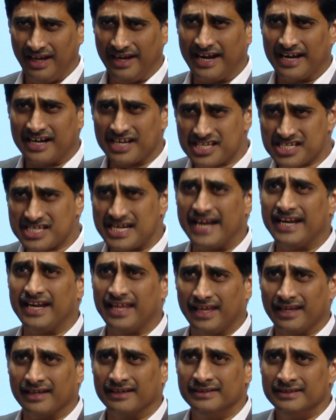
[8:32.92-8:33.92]
an
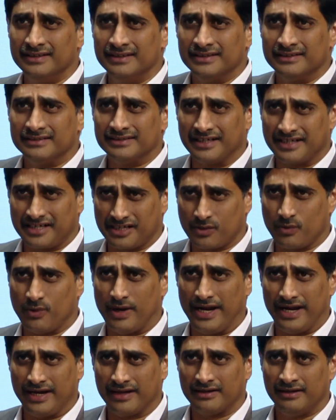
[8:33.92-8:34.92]
understanding that
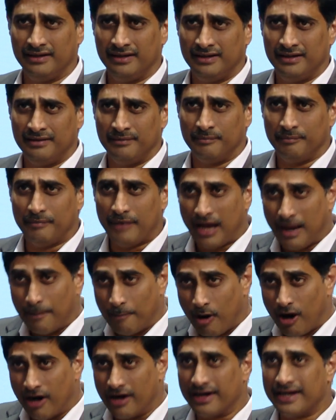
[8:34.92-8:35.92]
required
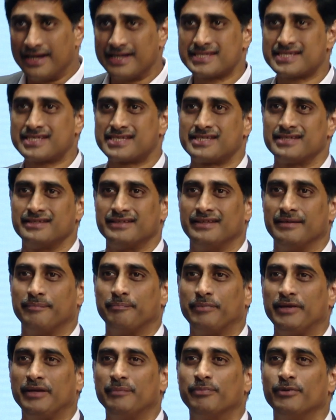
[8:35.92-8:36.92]
among us, the
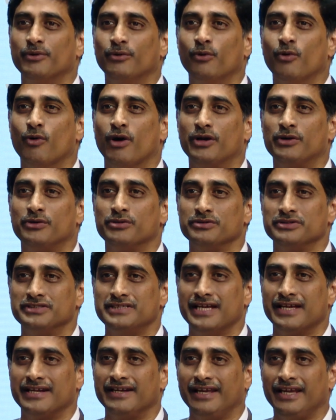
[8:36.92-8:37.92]
people who want
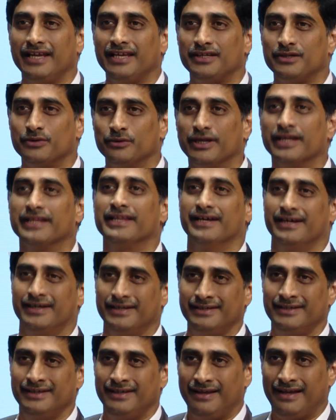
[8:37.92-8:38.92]
to journey
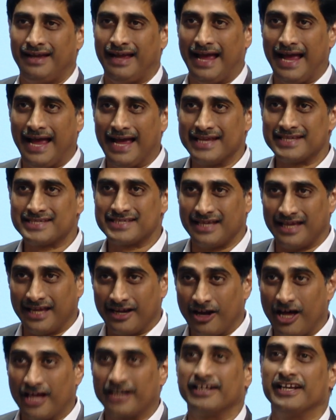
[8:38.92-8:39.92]
together as
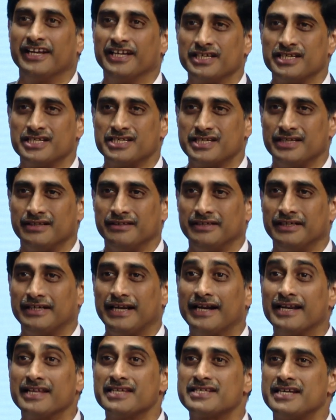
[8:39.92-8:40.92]
an organization.
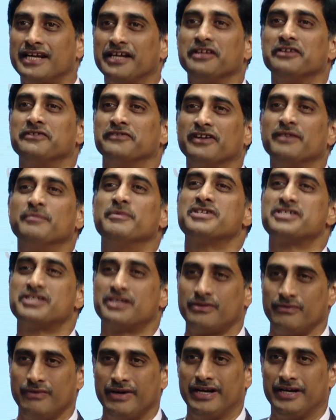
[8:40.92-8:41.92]
That understanding is very
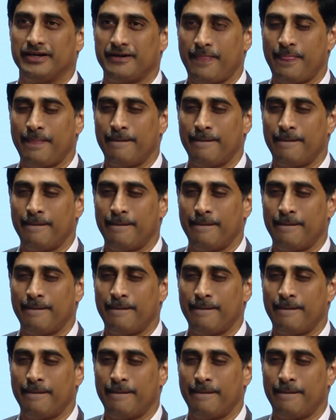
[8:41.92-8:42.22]
much required.